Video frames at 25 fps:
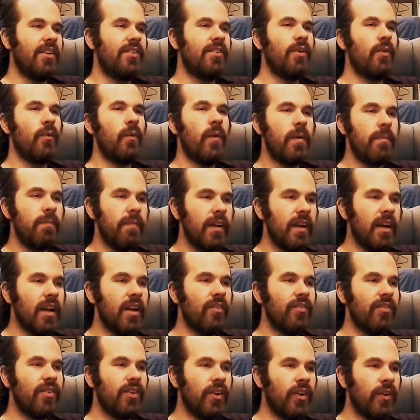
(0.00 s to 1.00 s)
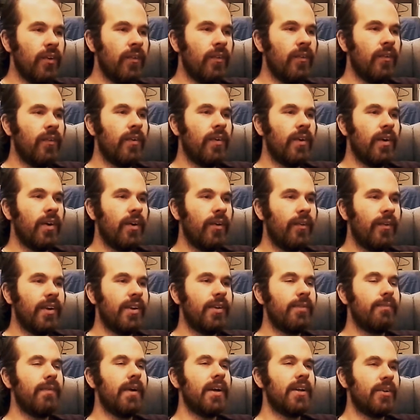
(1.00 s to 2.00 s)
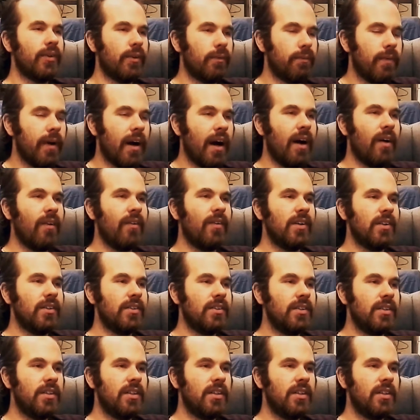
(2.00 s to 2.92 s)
he's a replica of you with special powers.